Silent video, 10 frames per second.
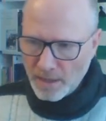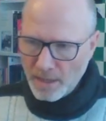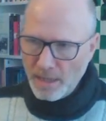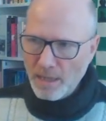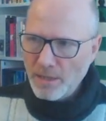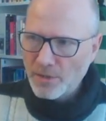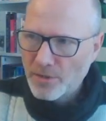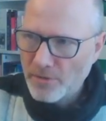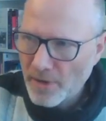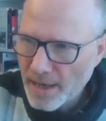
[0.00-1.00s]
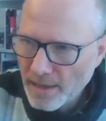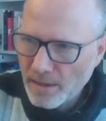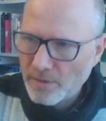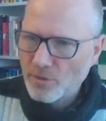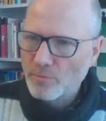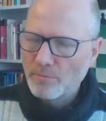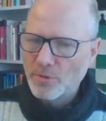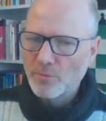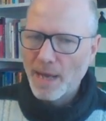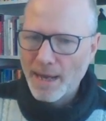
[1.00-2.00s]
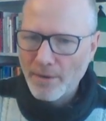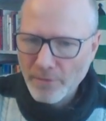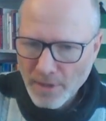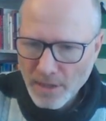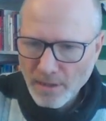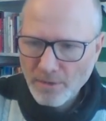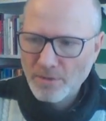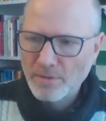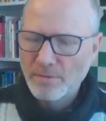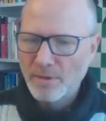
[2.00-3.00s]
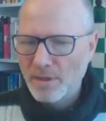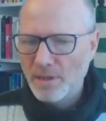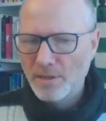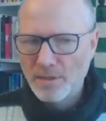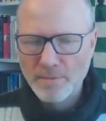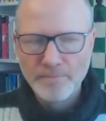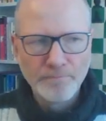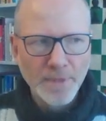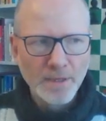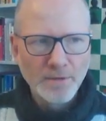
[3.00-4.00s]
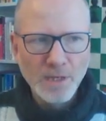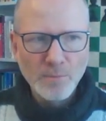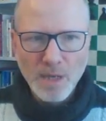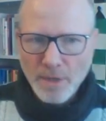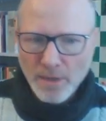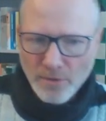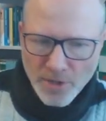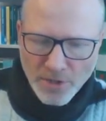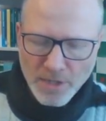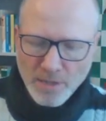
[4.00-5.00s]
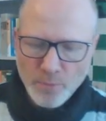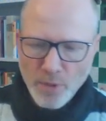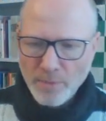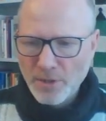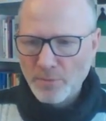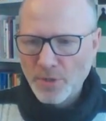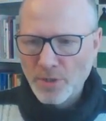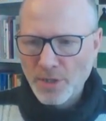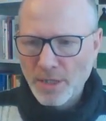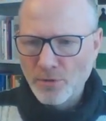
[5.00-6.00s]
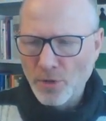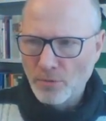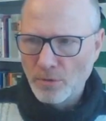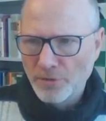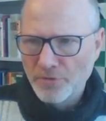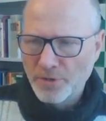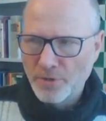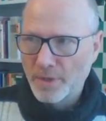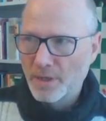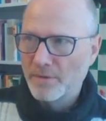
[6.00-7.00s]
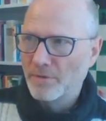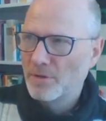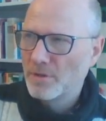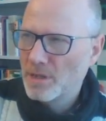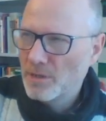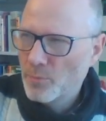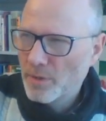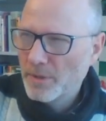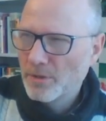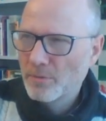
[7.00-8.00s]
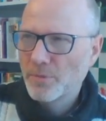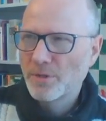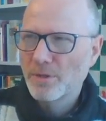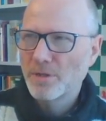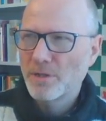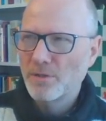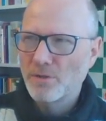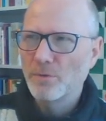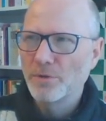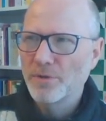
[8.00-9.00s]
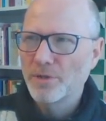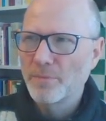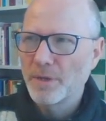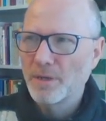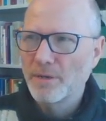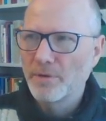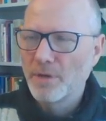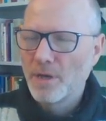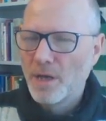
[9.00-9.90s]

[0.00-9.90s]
He is trying some outings. Yeah, he's seeing, maybe, does this bring me some success? No, I'll try something different. Does this bring me some success? No, I'll try something different.